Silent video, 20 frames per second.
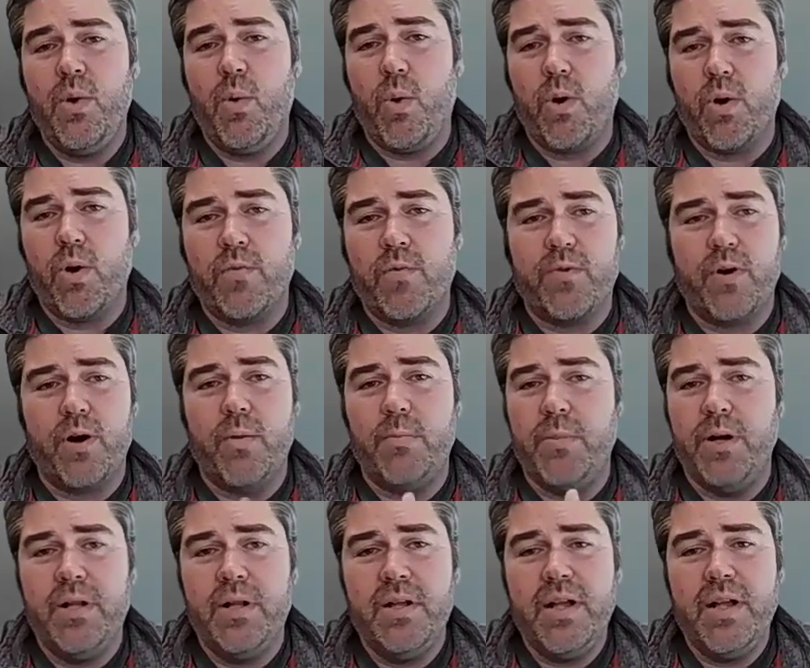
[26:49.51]
or
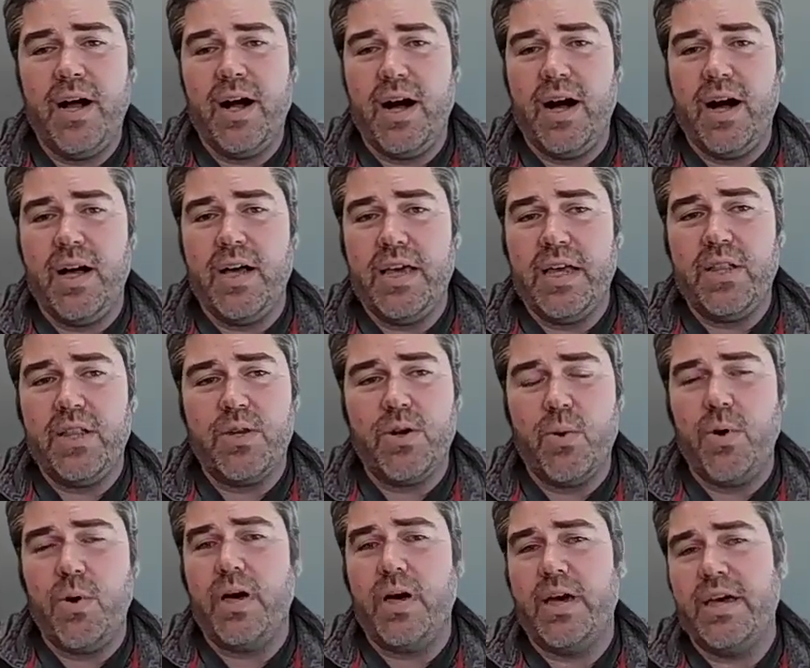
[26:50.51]
from
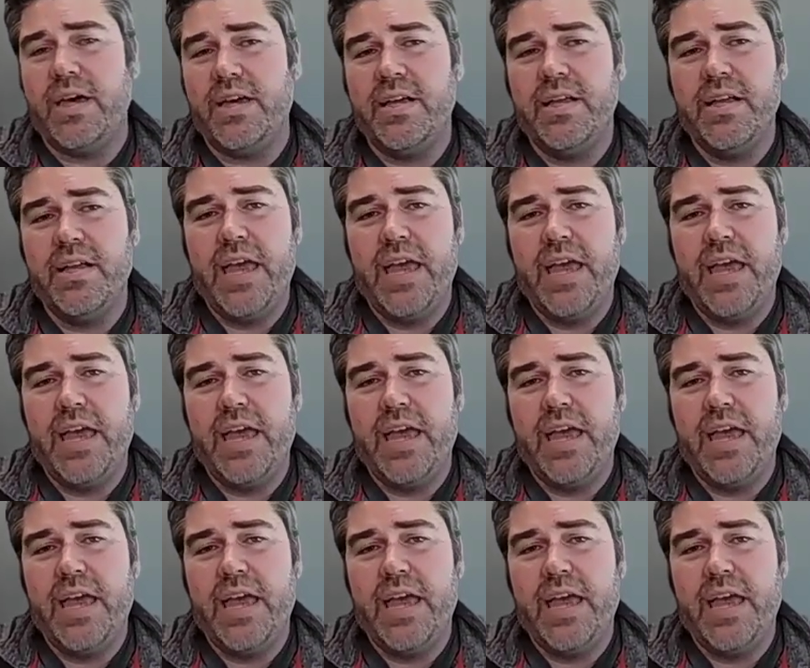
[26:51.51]
Illinois.